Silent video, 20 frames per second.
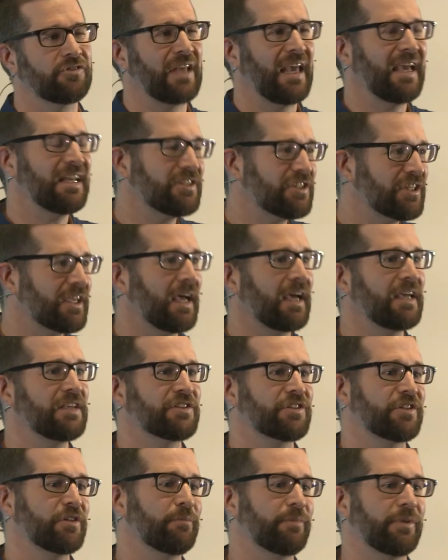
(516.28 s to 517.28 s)

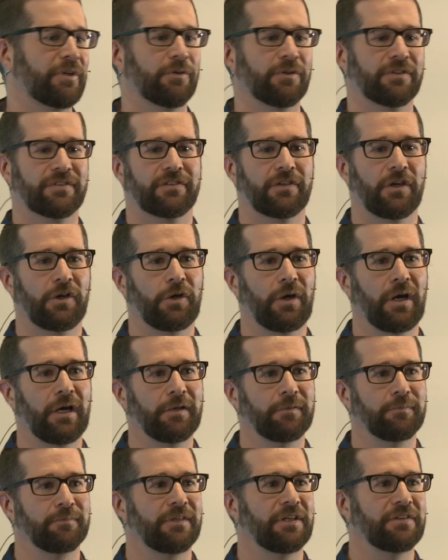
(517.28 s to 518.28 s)
education, but
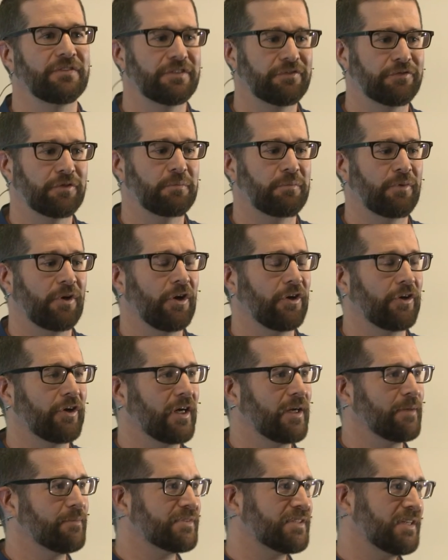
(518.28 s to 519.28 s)
also different
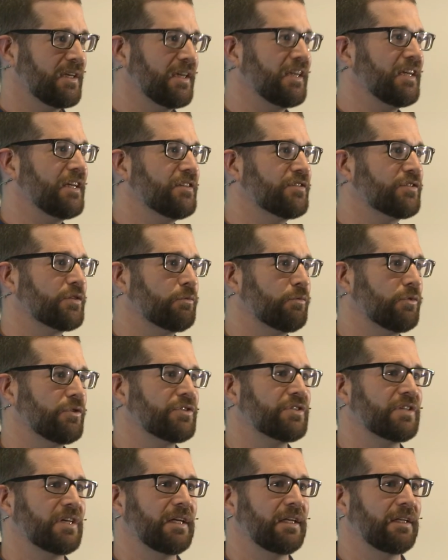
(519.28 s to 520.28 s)
programs into
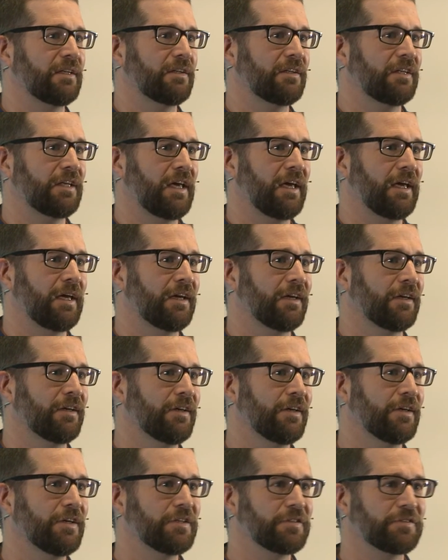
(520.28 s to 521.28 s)
routine care.
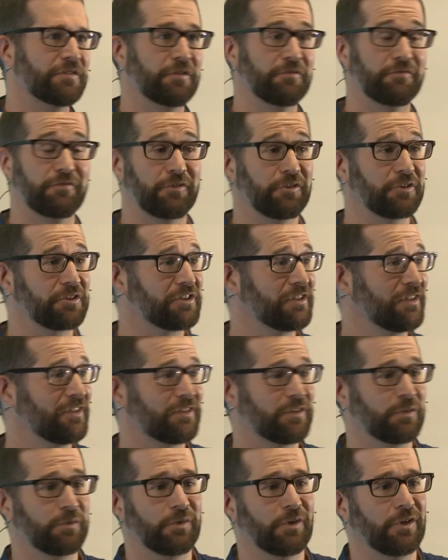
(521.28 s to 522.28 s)
So I'm fortunate
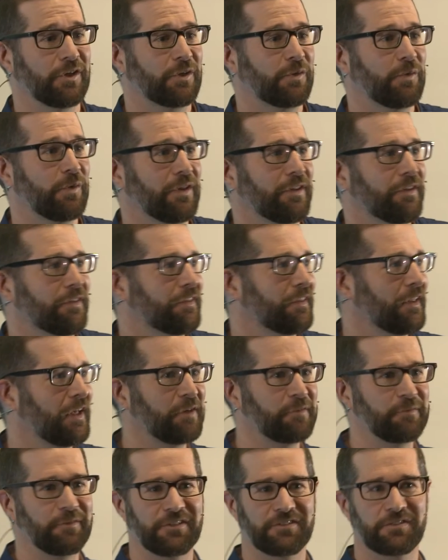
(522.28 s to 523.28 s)
to work with
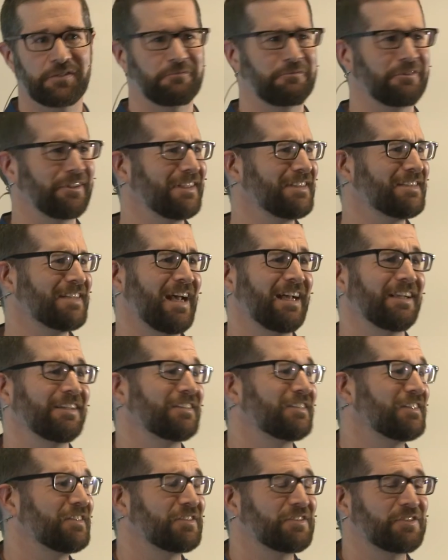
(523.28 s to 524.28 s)
lots of really
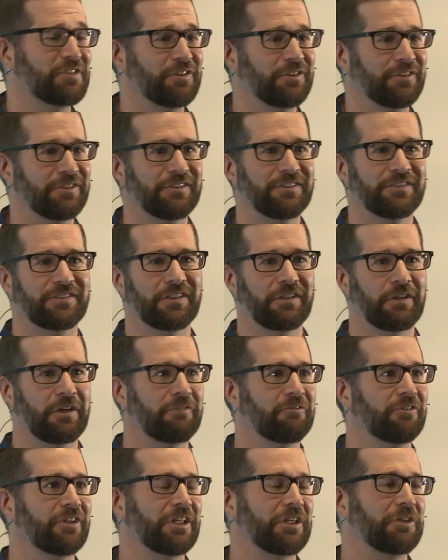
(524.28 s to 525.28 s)
talented students and
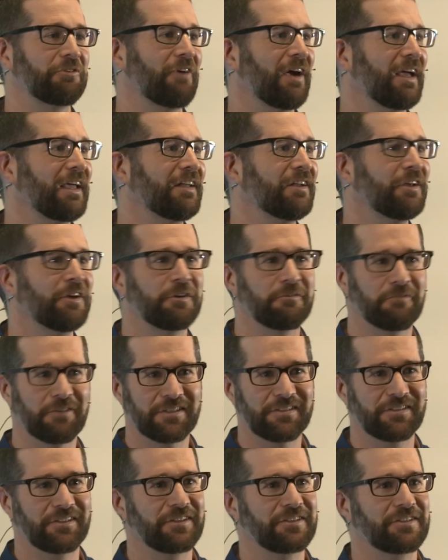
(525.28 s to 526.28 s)
really great
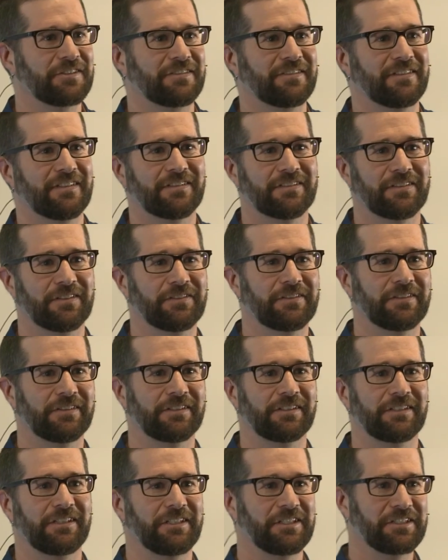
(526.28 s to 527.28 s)
research assistants
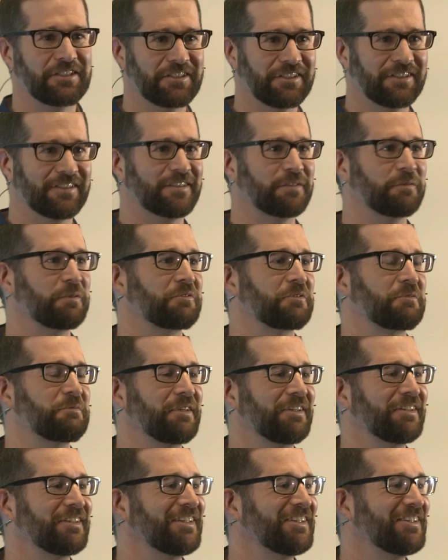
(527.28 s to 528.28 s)
and clinicians, some of them
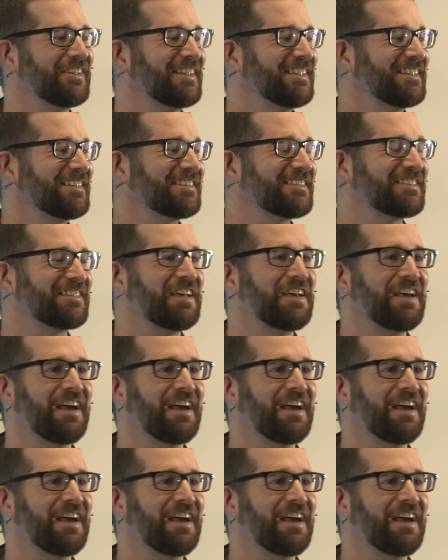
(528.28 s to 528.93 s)
here in the audience.